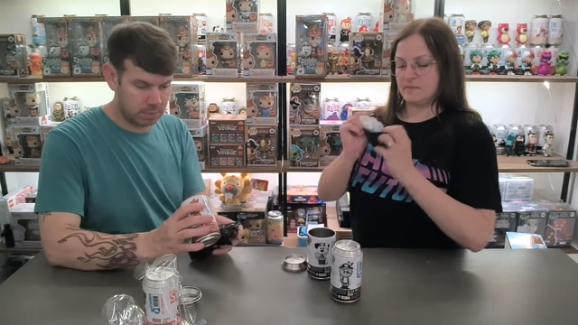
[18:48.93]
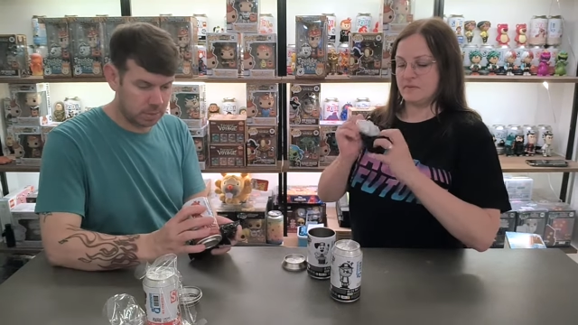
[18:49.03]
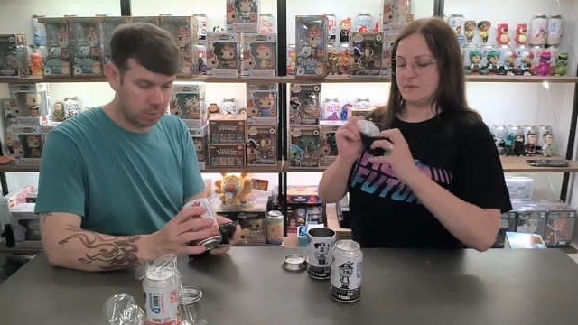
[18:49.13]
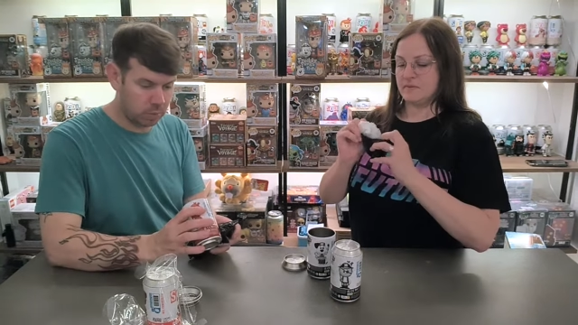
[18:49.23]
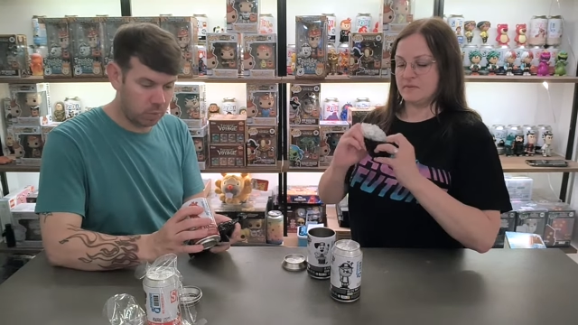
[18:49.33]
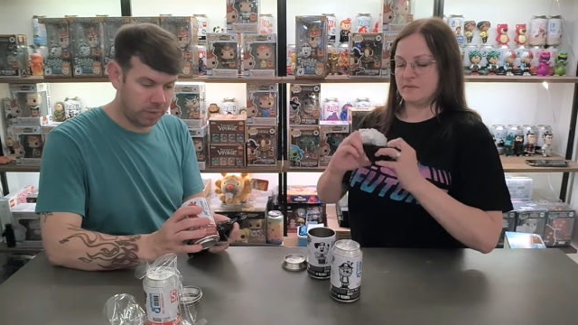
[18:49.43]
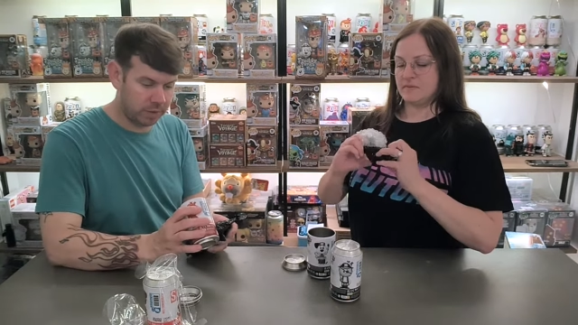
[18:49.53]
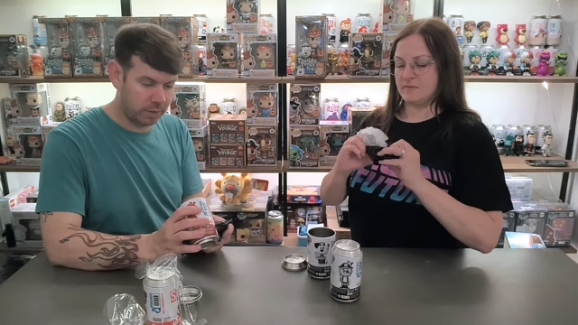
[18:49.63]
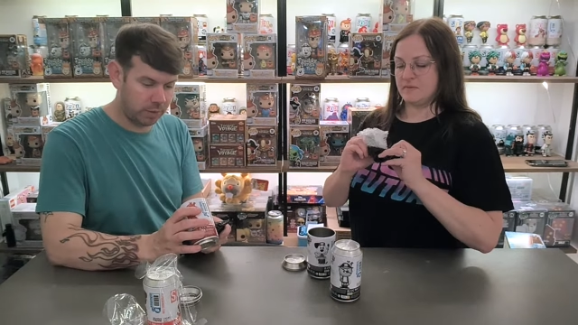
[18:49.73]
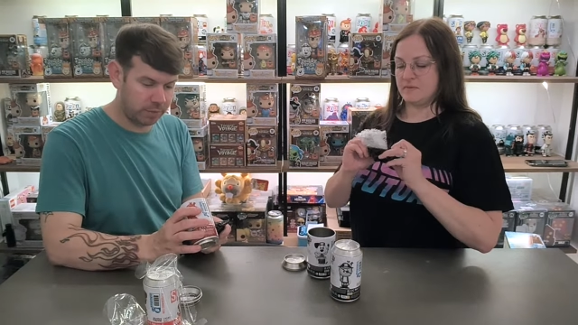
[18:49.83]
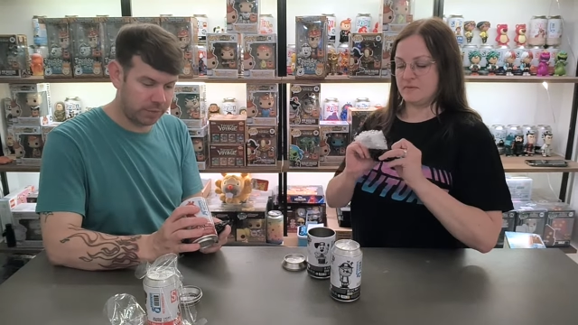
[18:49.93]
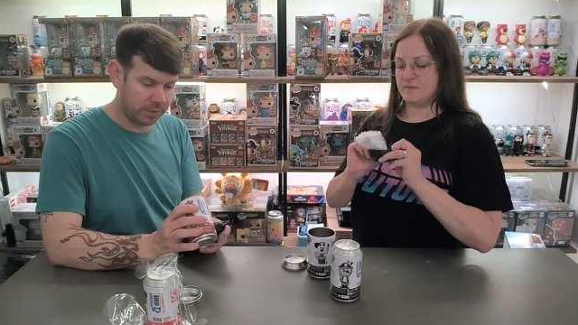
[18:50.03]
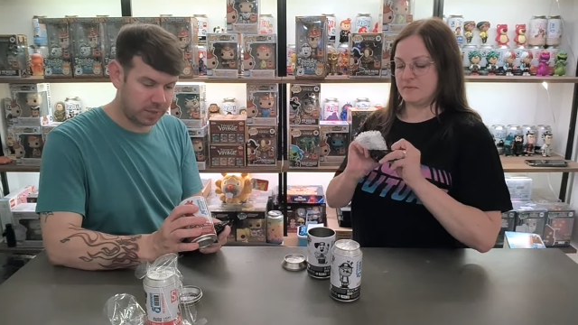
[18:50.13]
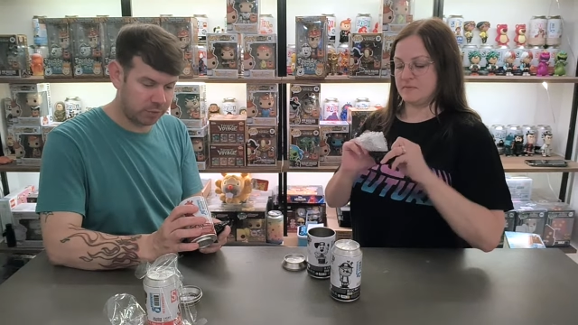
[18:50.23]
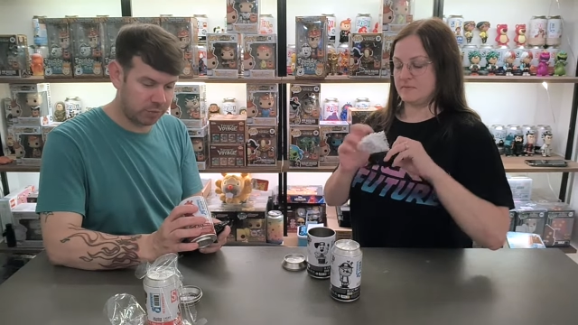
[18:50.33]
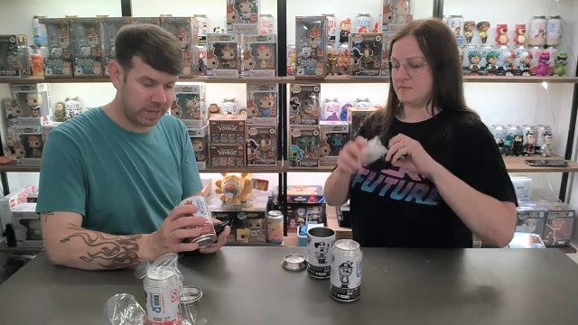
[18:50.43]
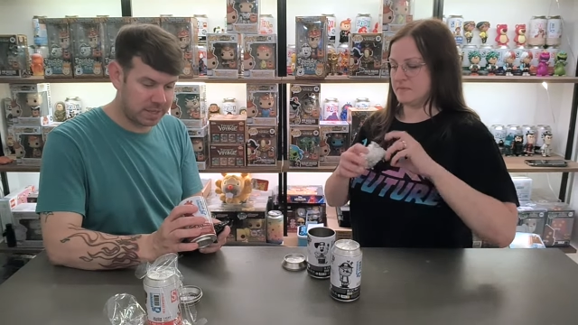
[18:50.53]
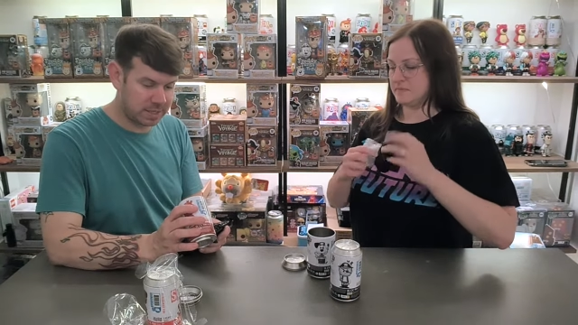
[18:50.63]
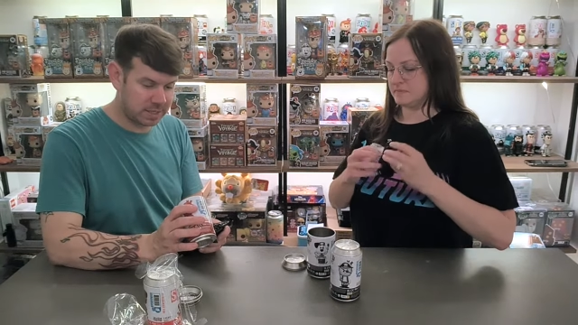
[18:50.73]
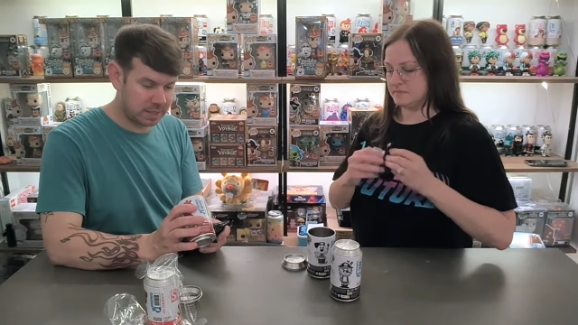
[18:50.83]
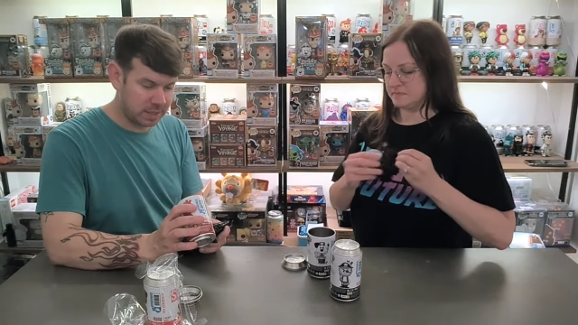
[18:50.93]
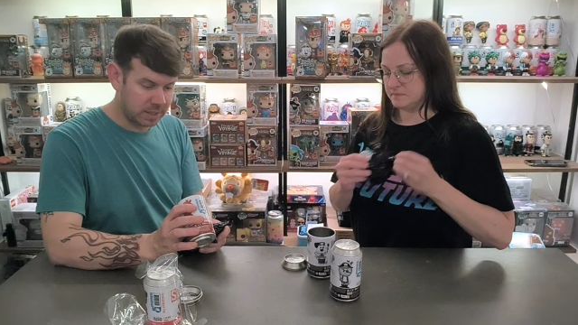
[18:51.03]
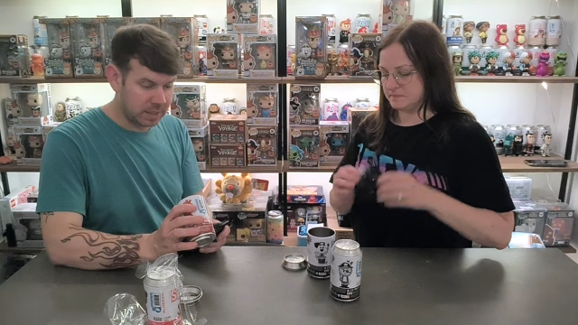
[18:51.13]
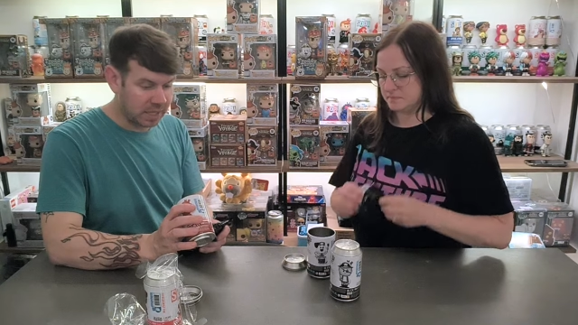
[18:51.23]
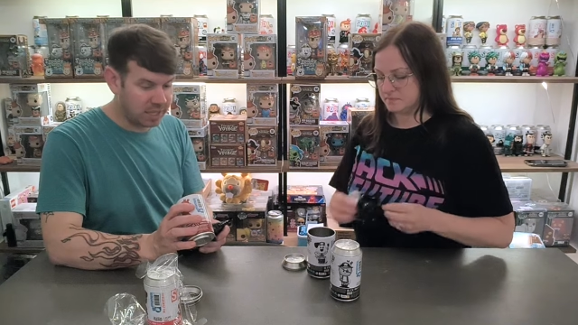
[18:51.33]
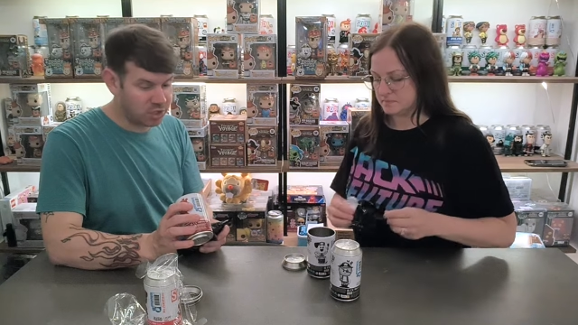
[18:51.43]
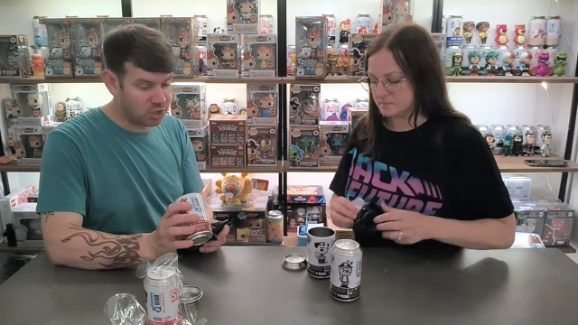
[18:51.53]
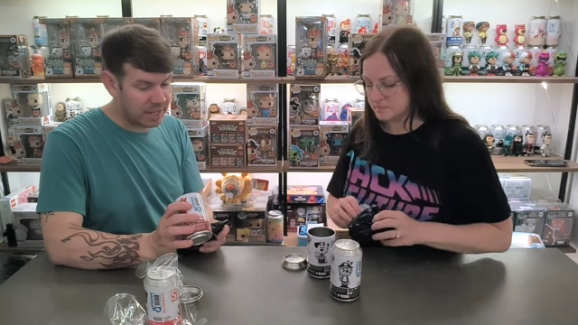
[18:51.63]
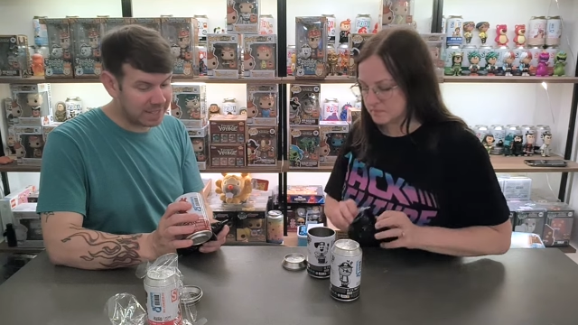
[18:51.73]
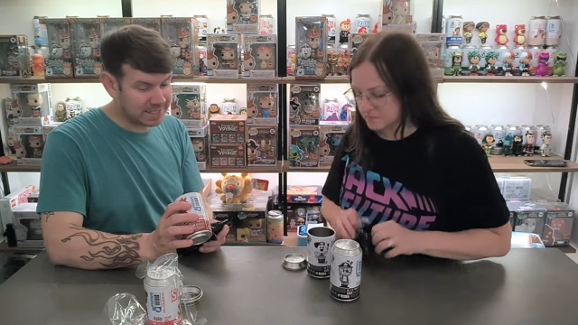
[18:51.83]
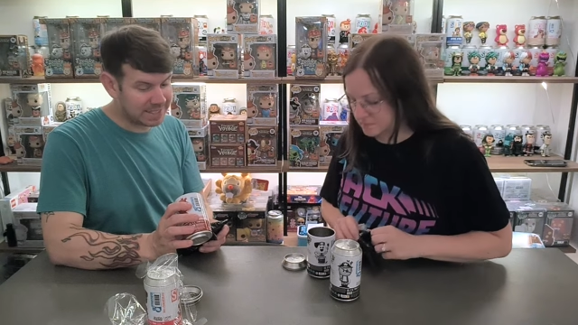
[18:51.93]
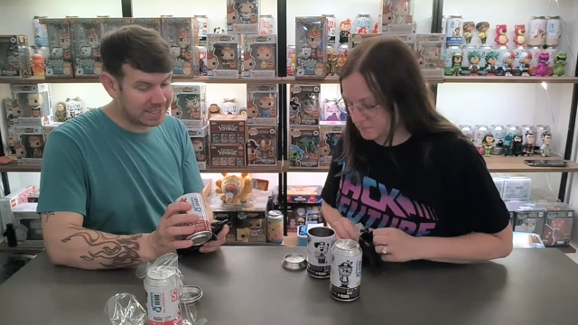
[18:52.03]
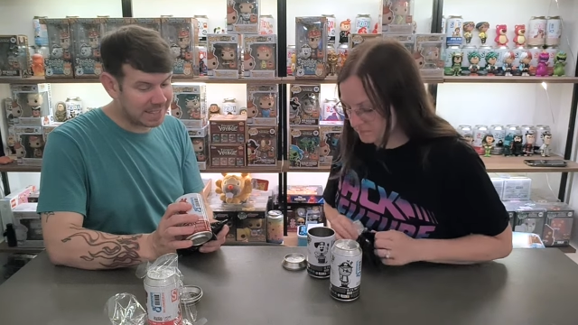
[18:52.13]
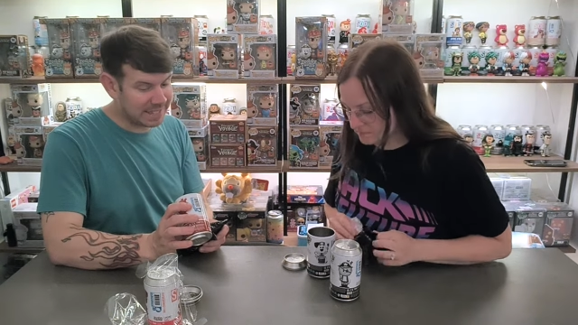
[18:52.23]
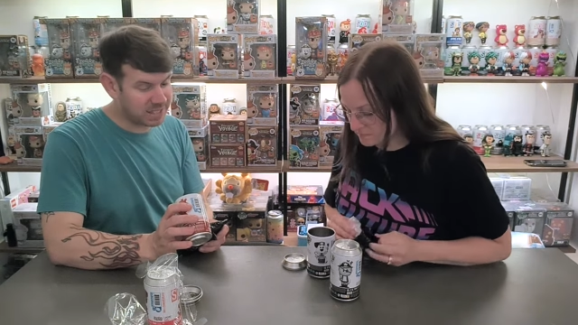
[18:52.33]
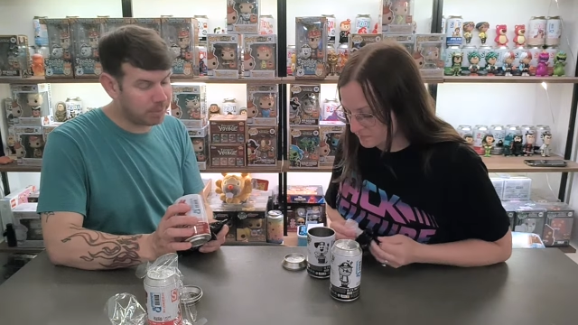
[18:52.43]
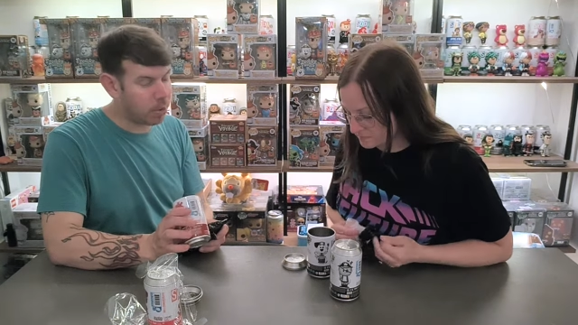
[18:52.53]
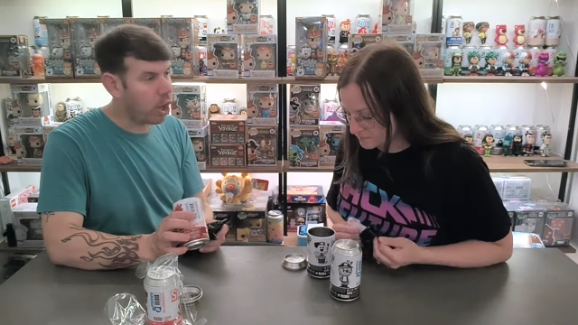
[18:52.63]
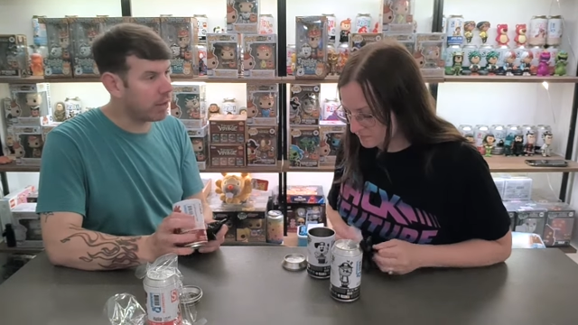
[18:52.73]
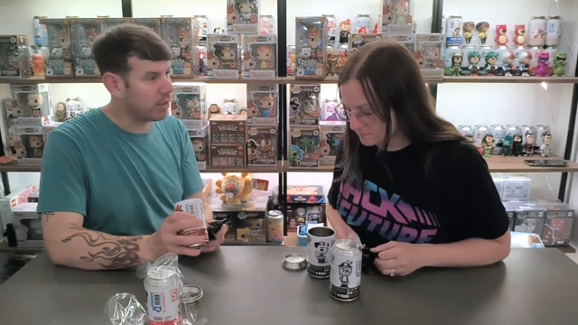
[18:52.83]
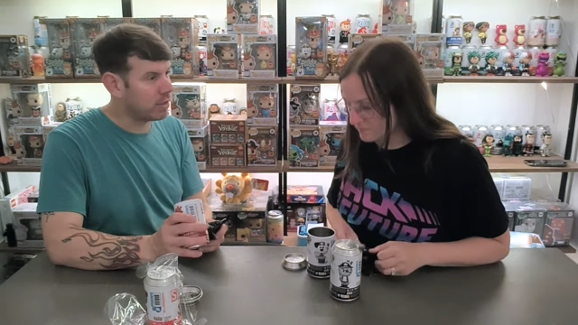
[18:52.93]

Speaker 1: For one of so Red's injected glitter pirate